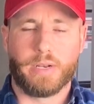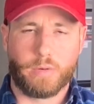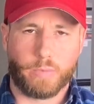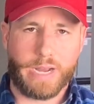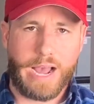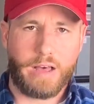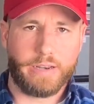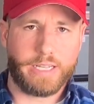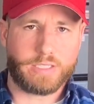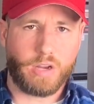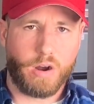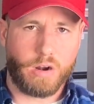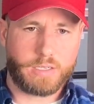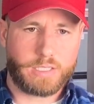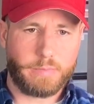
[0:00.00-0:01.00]
in reality, it's
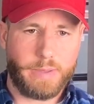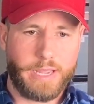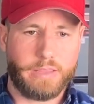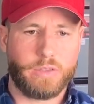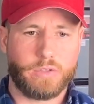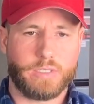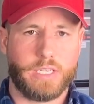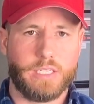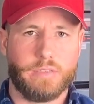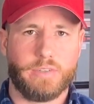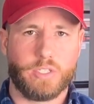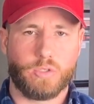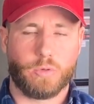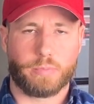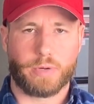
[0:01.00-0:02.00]
hard to make those
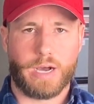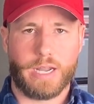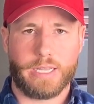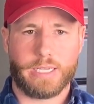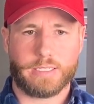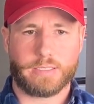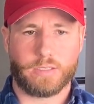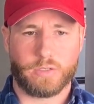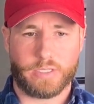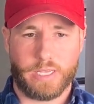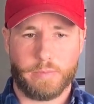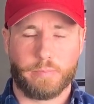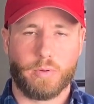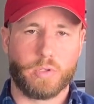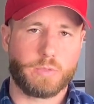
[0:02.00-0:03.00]
individual products, those
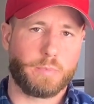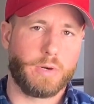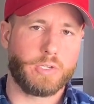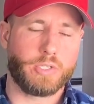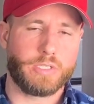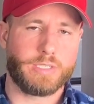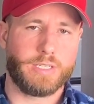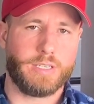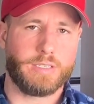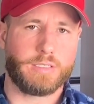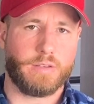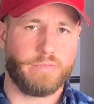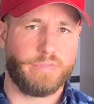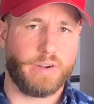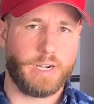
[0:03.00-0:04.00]
impulse purchases,
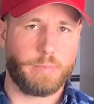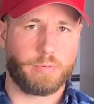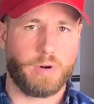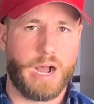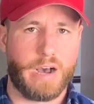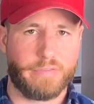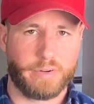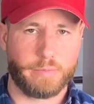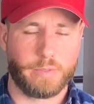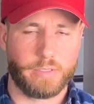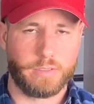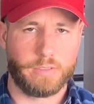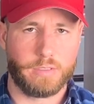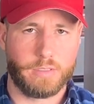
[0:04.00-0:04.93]
very profitable.